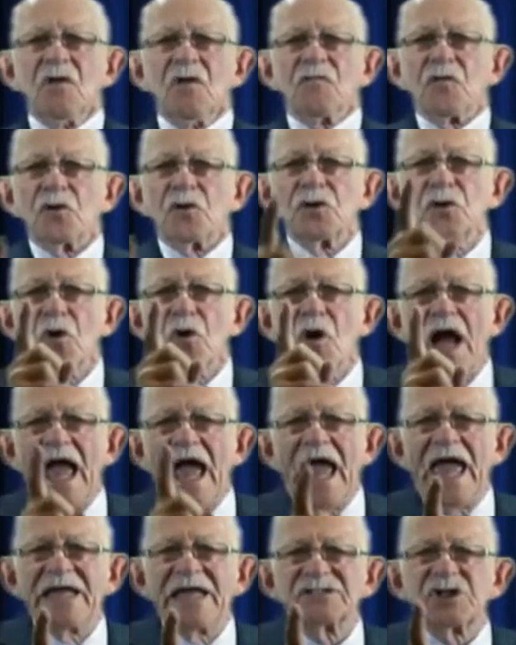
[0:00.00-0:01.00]
For your
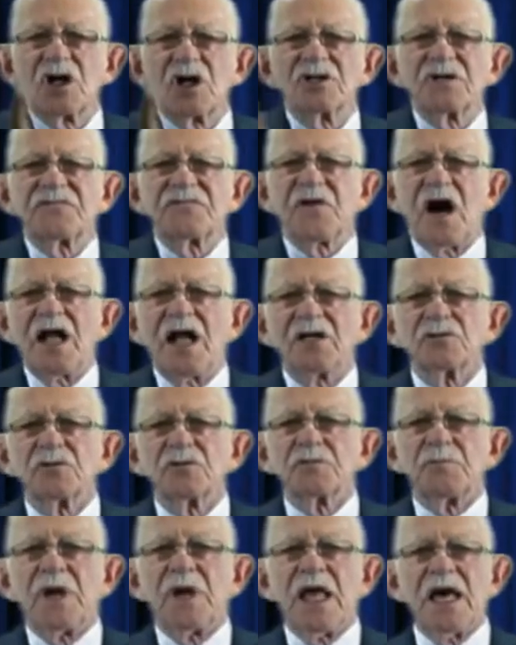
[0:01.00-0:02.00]
hands are defiled
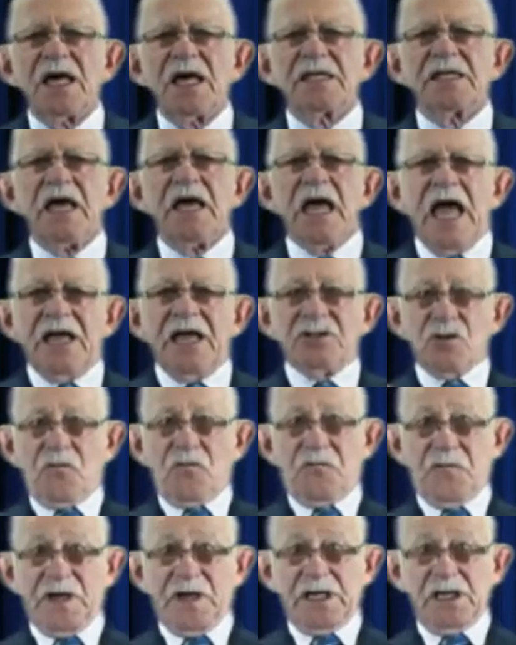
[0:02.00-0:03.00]
with blood, and your
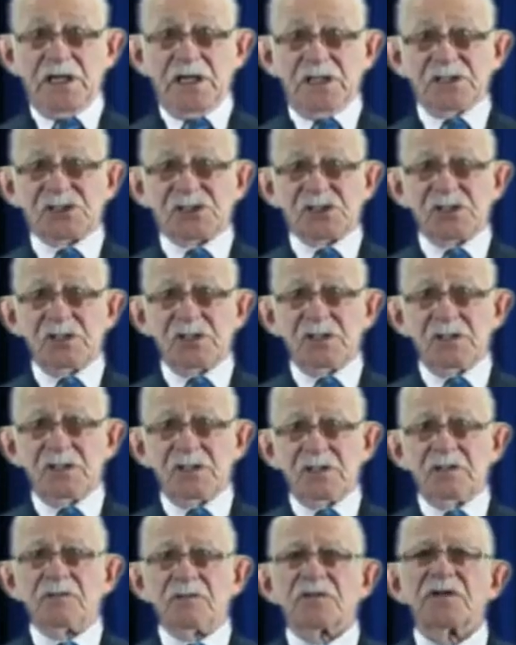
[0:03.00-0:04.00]
fingers
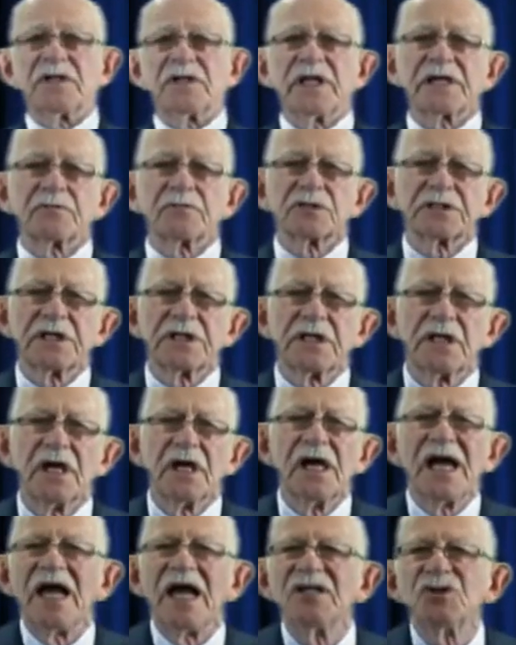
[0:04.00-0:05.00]
with iniquity,
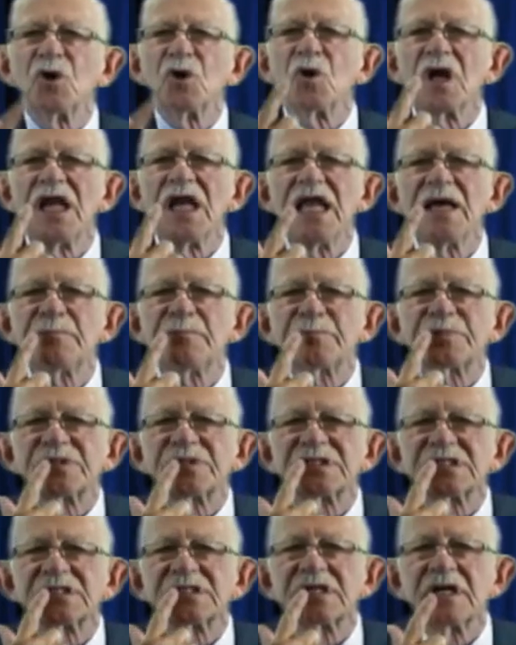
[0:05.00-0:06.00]
and your
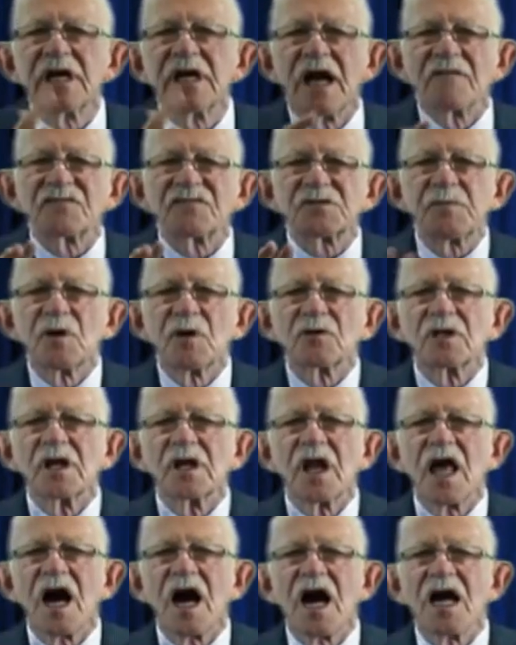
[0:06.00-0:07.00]
lips have
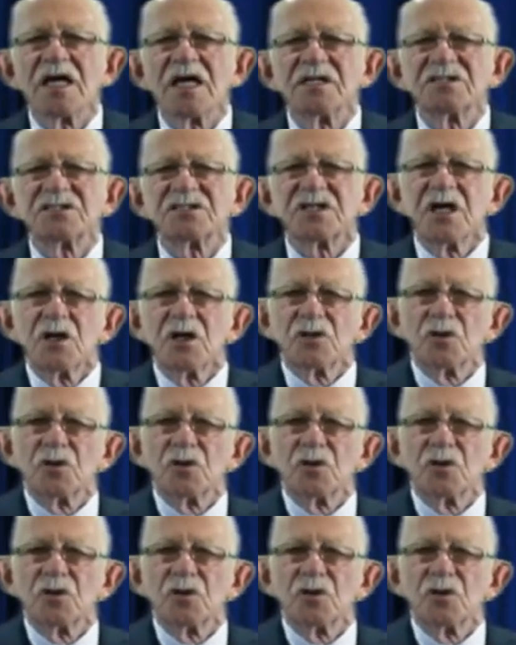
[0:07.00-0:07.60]
spoken lies.